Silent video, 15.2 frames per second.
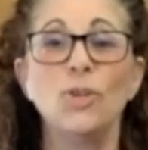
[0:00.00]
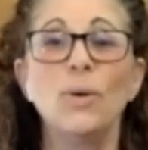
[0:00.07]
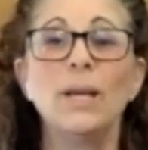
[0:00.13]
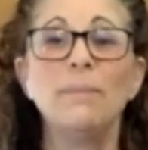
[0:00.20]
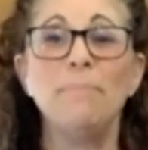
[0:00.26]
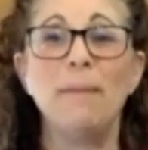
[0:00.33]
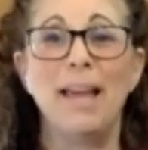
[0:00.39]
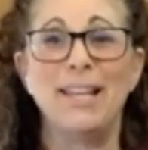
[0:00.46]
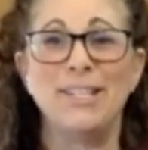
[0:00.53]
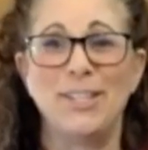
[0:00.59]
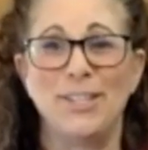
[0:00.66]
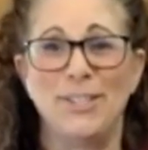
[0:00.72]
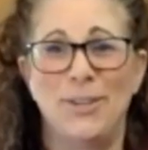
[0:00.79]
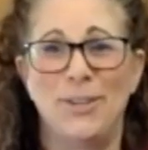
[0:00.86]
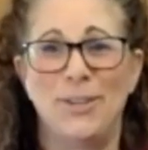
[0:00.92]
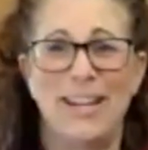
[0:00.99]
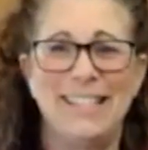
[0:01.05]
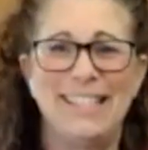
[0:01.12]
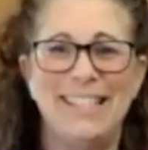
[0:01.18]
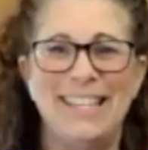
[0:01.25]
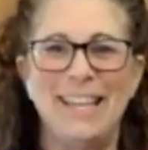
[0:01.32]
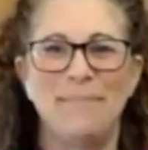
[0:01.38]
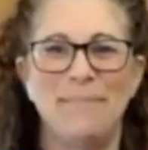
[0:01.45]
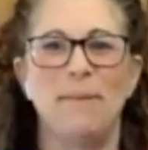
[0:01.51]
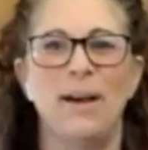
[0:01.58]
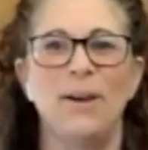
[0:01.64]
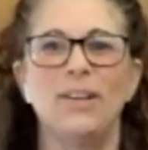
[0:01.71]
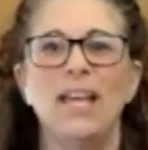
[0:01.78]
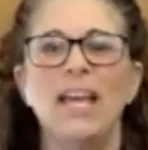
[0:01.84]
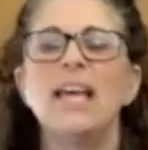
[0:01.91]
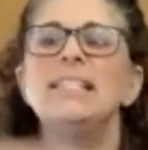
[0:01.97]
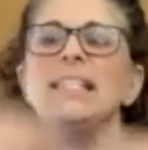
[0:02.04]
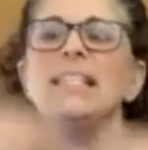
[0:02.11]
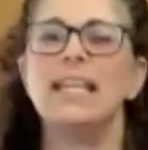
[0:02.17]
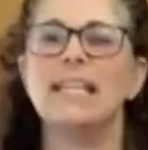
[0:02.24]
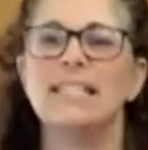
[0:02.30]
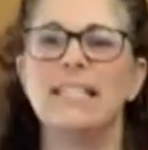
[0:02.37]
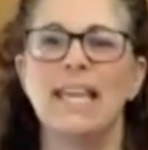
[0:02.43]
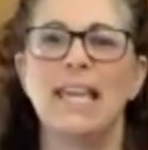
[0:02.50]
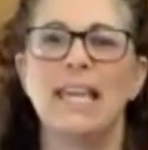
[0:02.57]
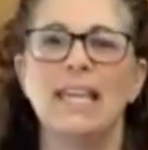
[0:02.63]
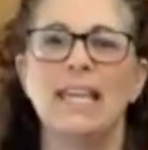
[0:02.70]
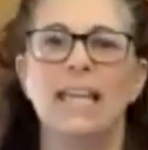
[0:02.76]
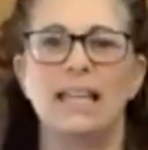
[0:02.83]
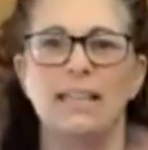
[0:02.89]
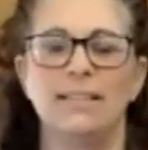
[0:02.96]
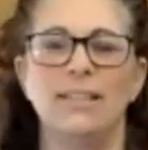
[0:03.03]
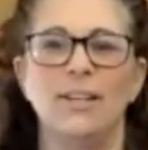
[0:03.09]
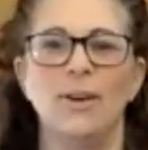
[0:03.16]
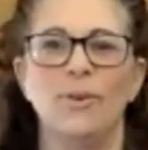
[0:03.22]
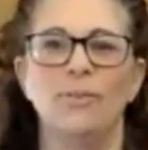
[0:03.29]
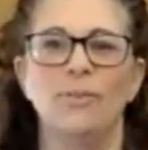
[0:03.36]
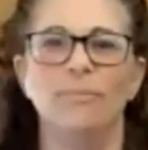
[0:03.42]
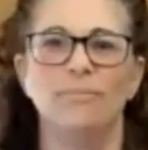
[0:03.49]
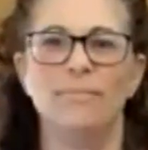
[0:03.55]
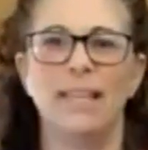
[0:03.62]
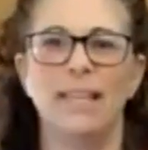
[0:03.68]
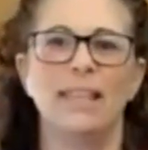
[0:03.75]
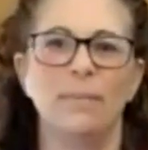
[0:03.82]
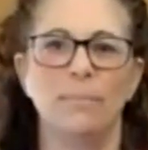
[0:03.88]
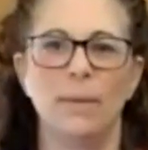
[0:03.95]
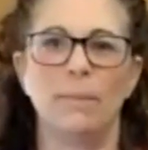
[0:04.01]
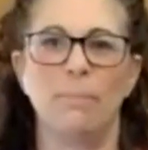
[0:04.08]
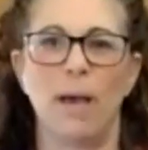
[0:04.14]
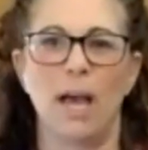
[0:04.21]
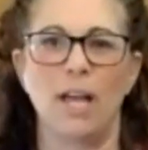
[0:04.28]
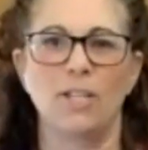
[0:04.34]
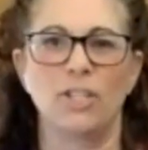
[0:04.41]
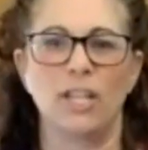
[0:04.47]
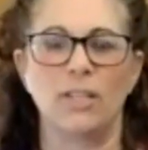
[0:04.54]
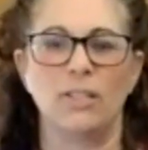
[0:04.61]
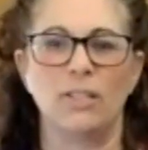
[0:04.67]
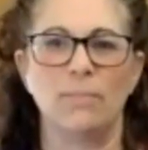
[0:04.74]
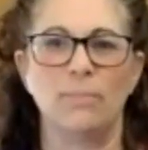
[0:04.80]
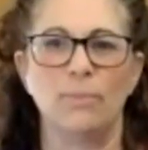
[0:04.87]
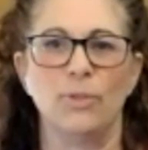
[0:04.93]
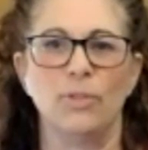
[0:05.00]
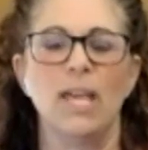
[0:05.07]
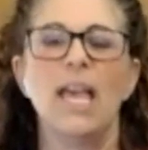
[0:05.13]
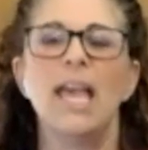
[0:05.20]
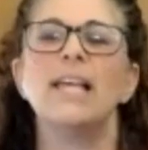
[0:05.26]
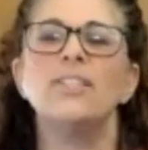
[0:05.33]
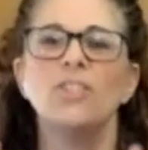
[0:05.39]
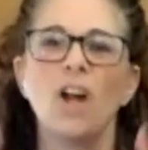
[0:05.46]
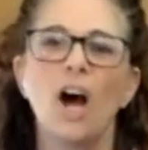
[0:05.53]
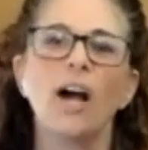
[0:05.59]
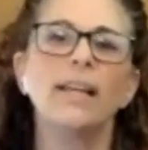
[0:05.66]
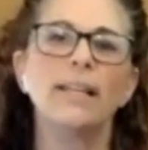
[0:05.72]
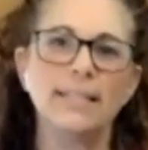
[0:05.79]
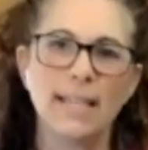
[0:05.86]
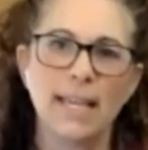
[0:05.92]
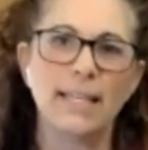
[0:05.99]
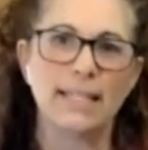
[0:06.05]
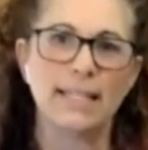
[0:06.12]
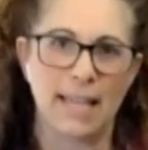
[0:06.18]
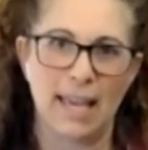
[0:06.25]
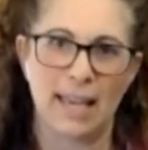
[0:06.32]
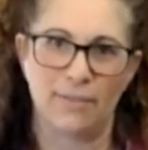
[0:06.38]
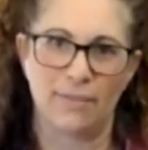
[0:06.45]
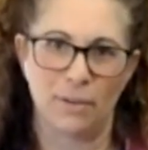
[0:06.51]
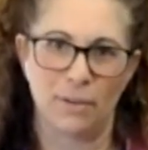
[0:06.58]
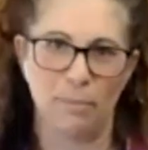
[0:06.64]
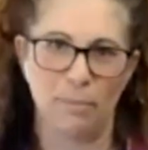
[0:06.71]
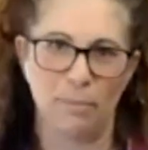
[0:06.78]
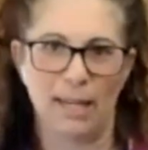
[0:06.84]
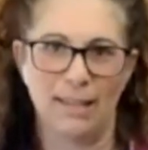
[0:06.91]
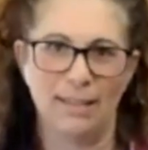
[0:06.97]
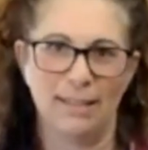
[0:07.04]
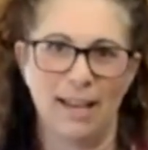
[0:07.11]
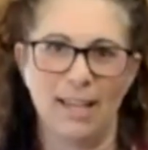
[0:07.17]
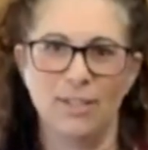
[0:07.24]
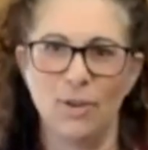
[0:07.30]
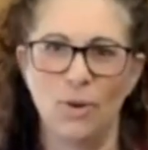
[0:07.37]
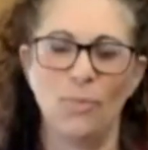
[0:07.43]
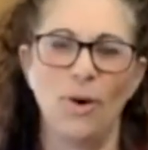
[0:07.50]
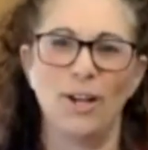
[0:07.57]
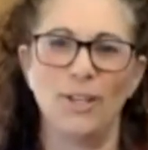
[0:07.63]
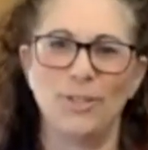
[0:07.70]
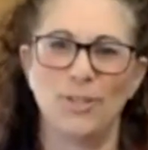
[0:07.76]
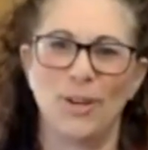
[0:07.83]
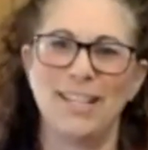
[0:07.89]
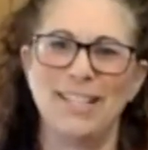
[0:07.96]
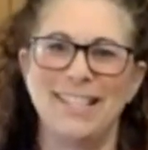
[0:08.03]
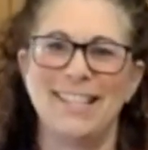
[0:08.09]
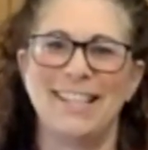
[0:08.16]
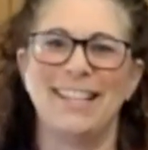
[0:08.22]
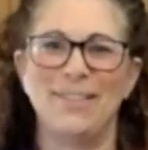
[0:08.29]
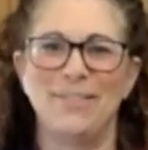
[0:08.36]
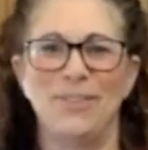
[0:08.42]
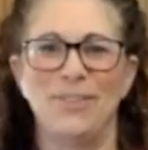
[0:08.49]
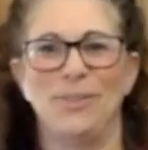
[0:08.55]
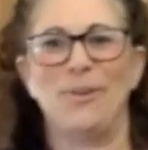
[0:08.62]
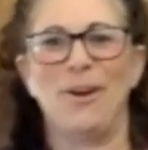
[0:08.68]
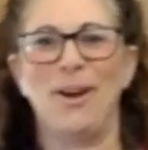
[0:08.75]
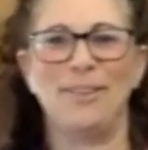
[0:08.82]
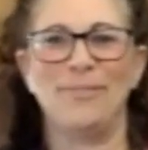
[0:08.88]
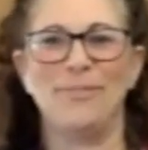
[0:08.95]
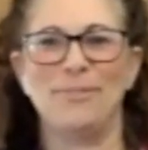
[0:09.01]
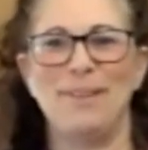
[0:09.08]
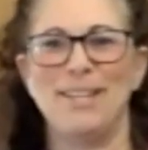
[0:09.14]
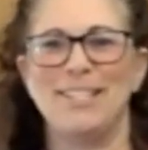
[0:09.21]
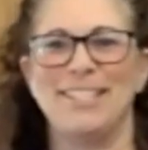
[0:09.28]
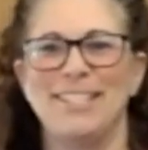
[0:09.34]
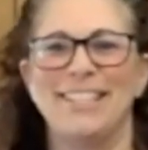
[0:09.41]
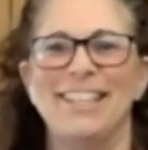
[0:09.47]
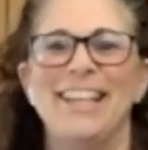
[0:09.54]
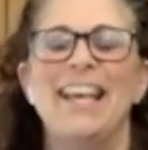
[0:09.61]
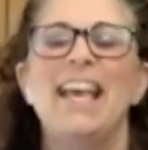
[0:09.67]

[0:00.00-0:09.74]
you had mentioned, Tracie, about take a day and, get the big batch calcium boost. It's not going to take a day, everybody. I don't want Tracie to give you the wrong information.